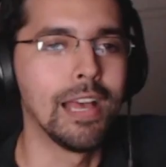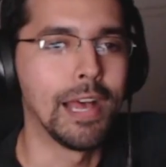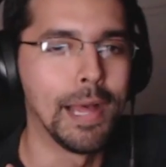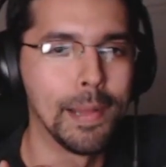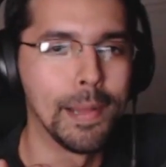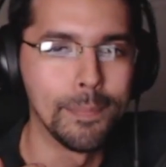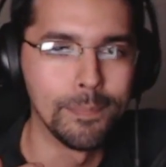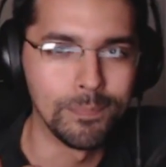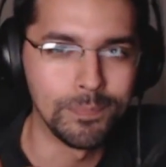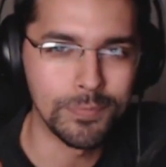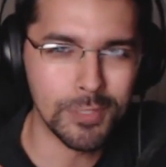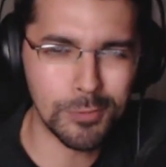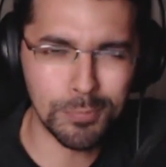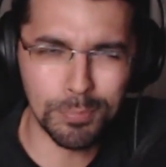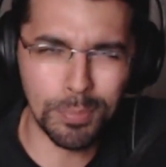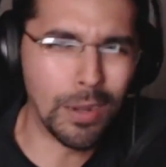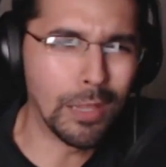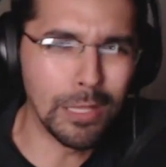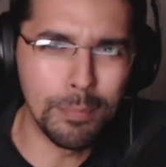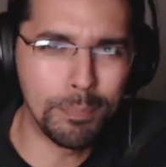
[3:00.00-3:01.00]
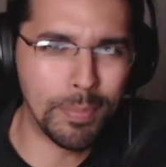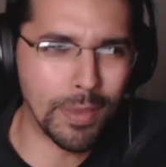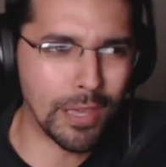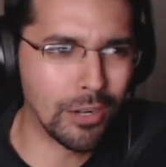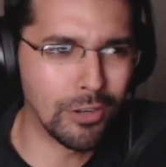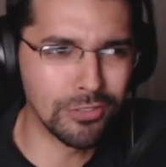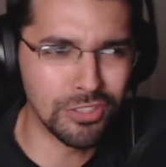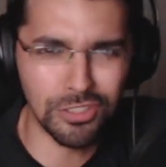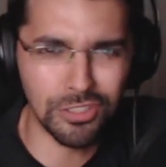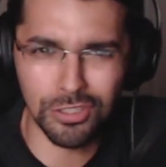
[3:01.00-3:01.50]
It's probably
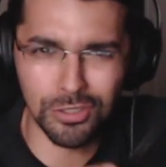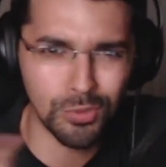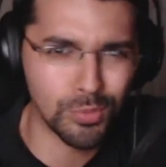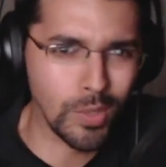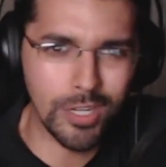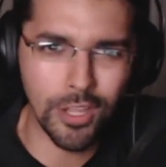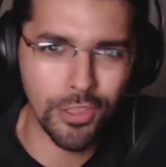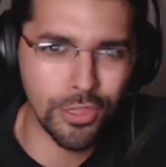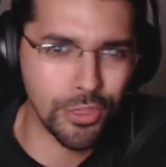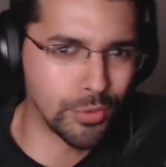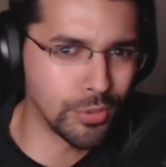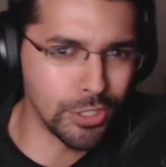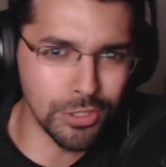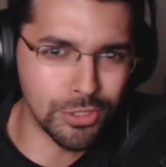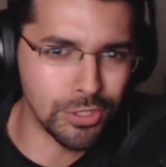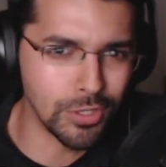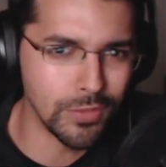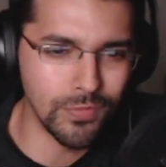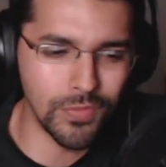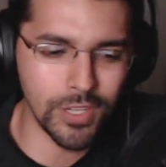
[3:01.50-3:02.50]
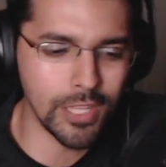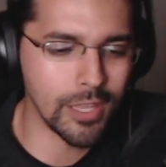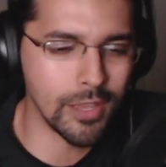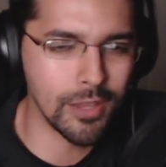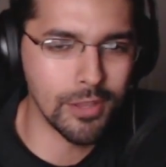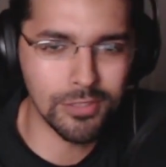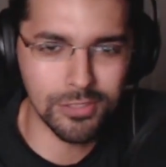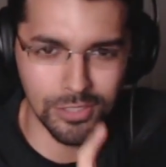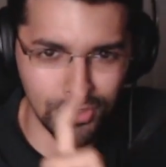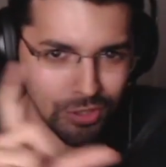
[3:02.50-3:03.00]
better to just run it through YouTube videos,